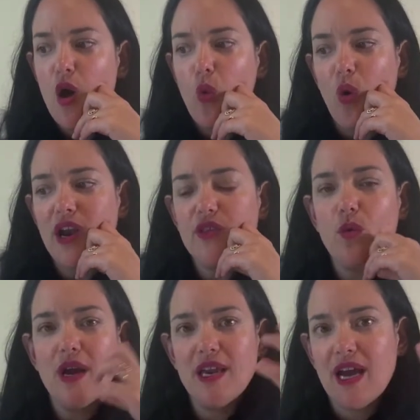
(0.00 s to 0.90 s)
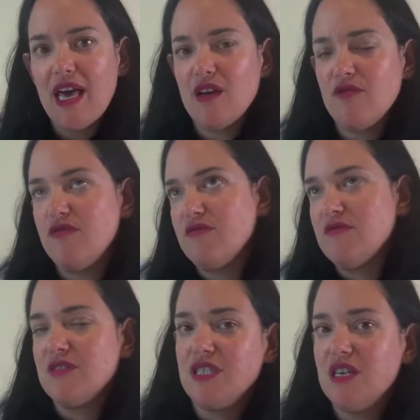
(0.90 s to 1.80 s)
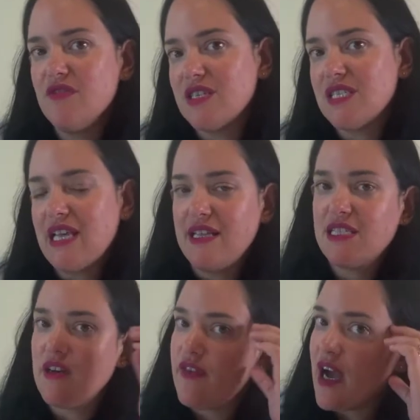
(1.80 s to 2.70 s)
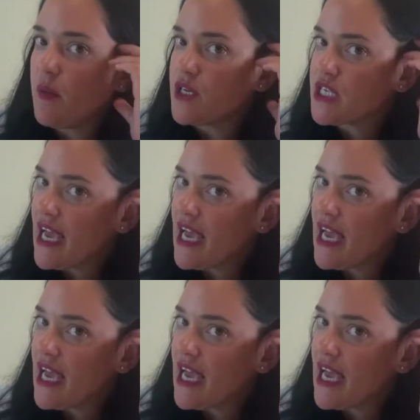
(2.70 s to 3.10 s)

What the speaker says: One of the way to kind of give a sense of how much